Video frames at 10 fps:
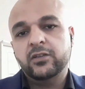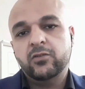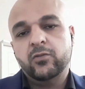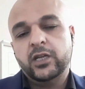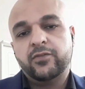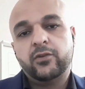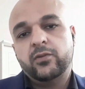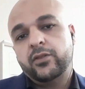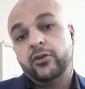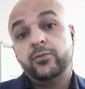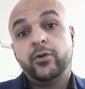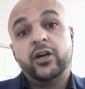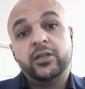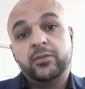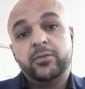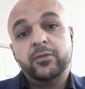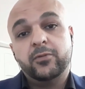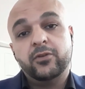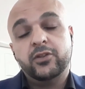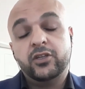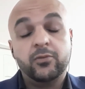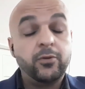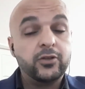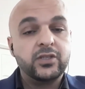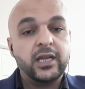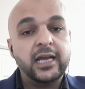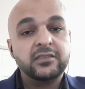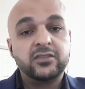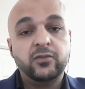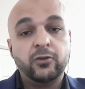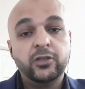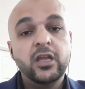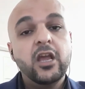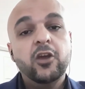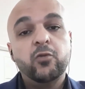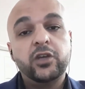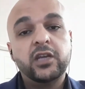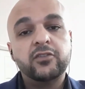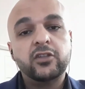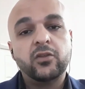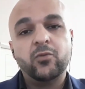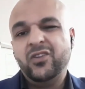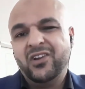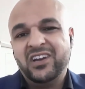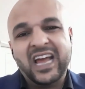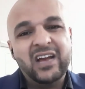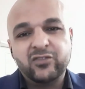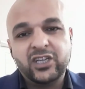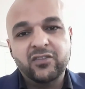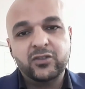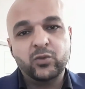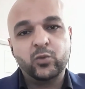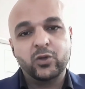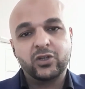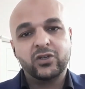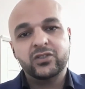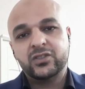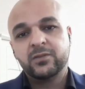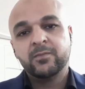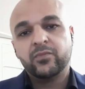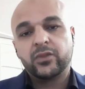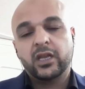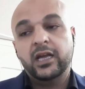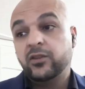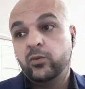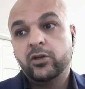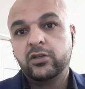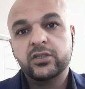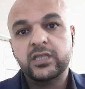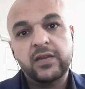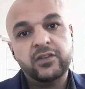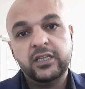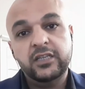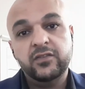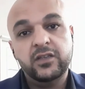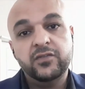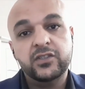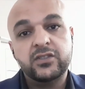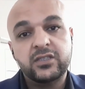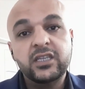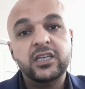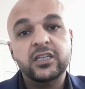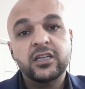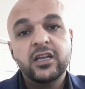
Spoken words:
Whenever a third-party person asks for it, we give it to them. We don't have to give it to workers, and the workers haven't even seen it.